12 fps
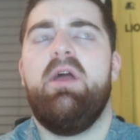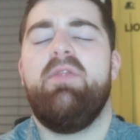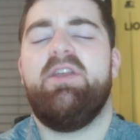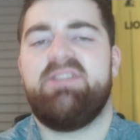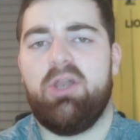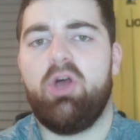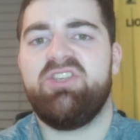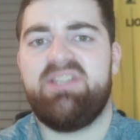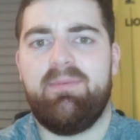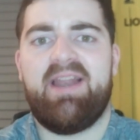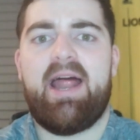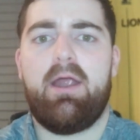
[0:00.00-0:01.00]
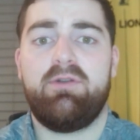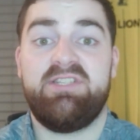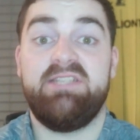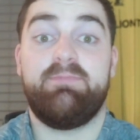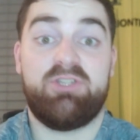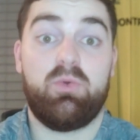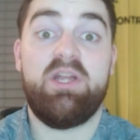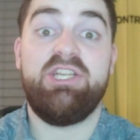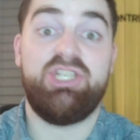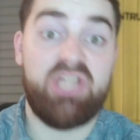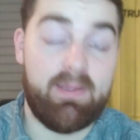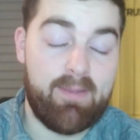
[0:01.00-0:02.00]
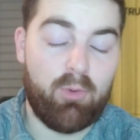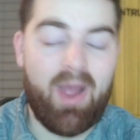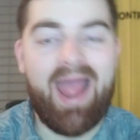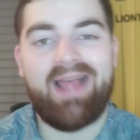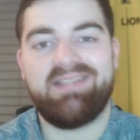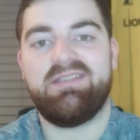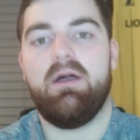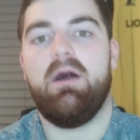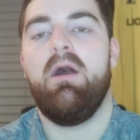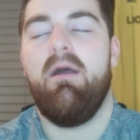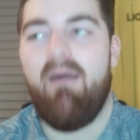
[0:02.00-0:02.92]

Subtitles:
there's a lot of similarities between Shemi Poheta